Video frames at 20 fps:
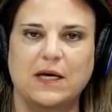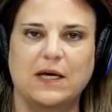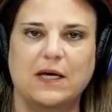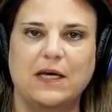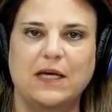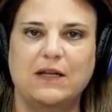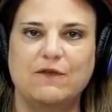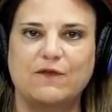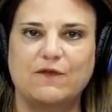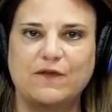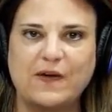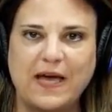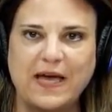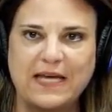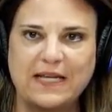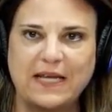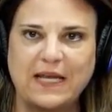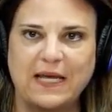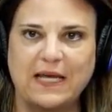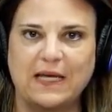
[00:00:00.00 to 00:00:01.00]

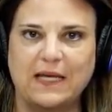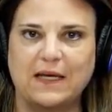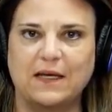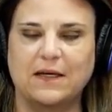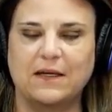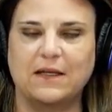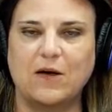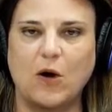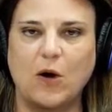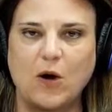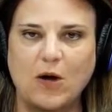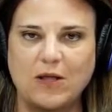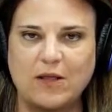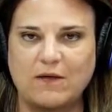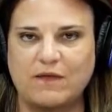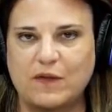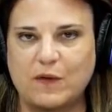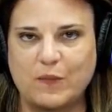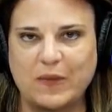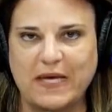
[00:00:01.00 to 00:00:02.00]
inviting all
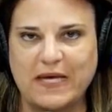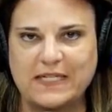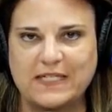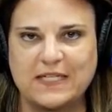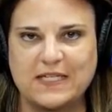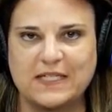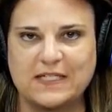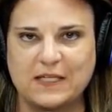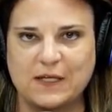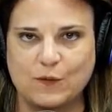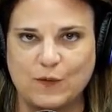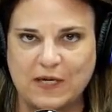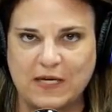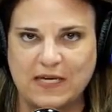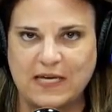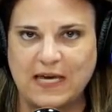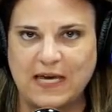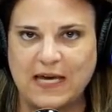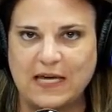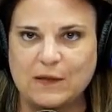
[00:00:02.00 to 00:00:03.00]
of the blessings that we
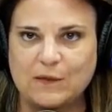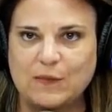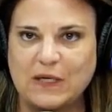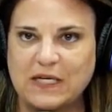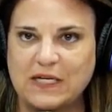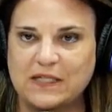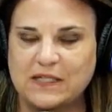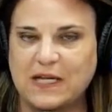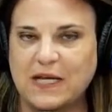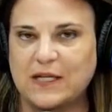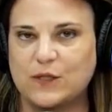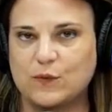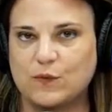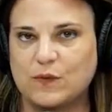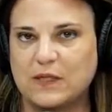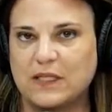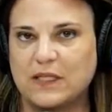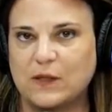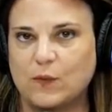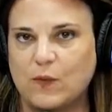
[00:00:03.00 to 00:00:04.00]
can, because that's
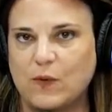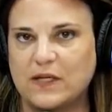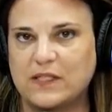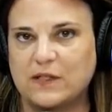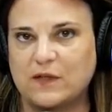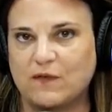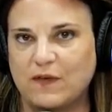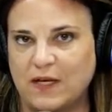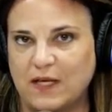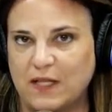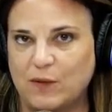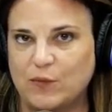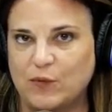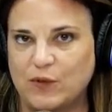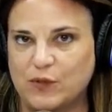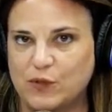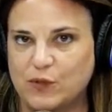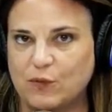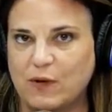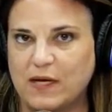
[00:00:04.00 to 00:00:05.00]
really what's available
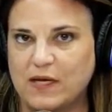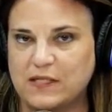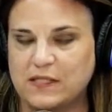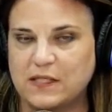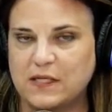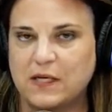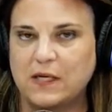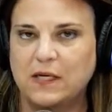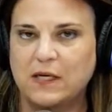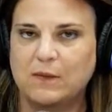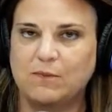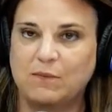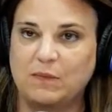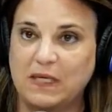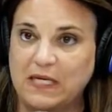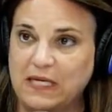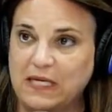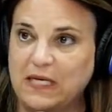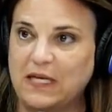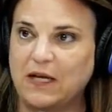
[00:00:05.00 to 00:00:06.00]
to us
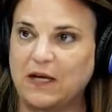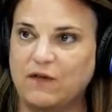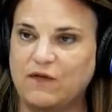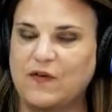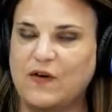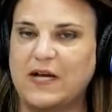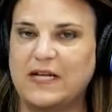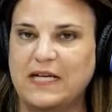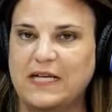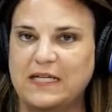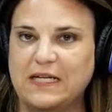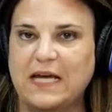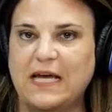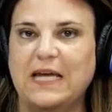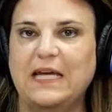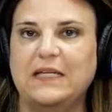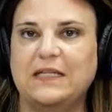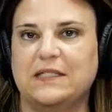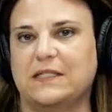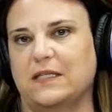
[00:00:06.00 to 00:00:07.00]
beginning Friday
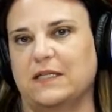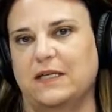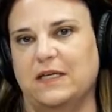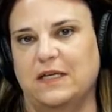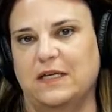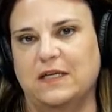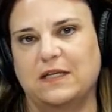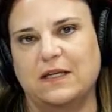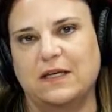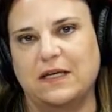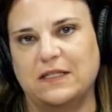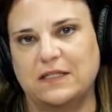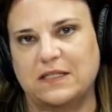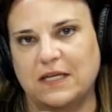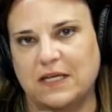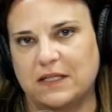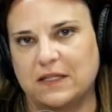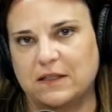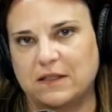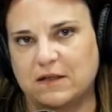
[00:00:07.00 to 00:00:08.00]
night.
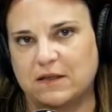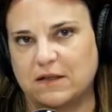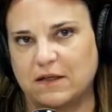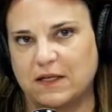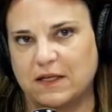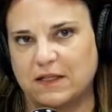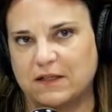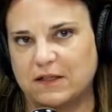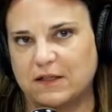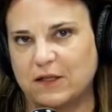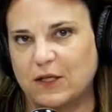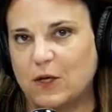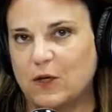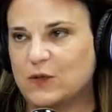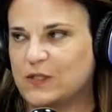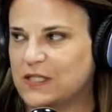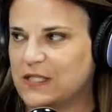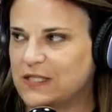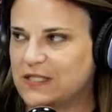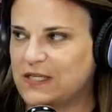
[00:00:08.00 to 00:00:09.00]
It
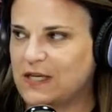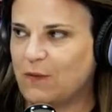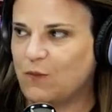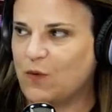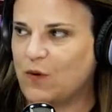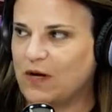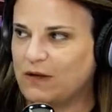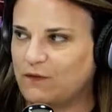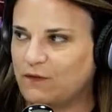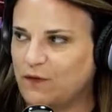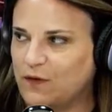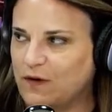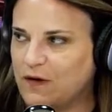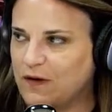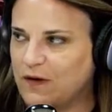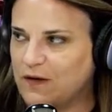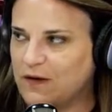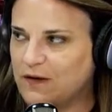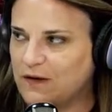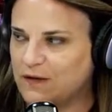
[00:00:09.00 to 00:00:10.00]
closes somewhat
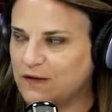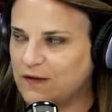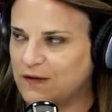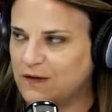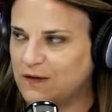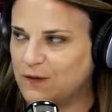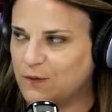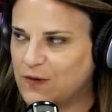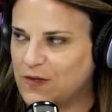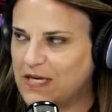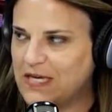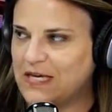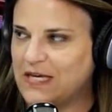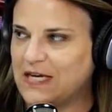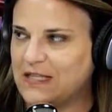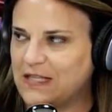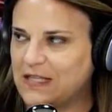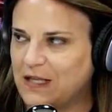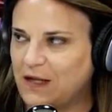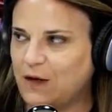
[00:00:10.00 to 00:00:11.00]
for the week,
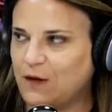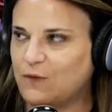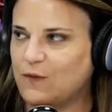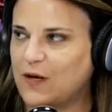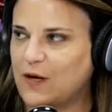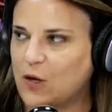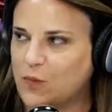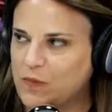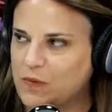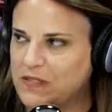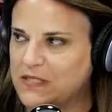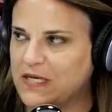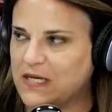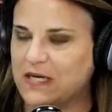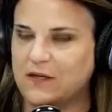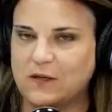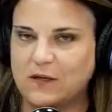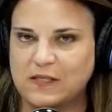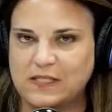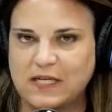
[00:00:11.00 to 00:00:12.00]
and then it reopens
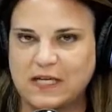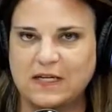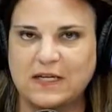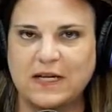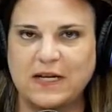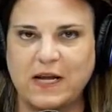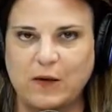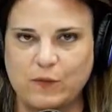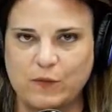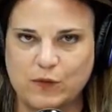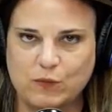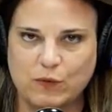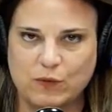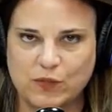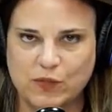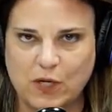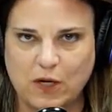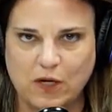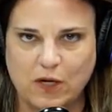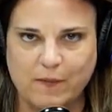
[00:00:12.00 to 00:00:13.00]
again on Sunday night, which we'll
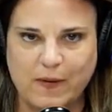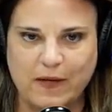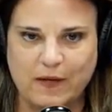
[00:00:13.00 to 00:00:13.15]
talk about.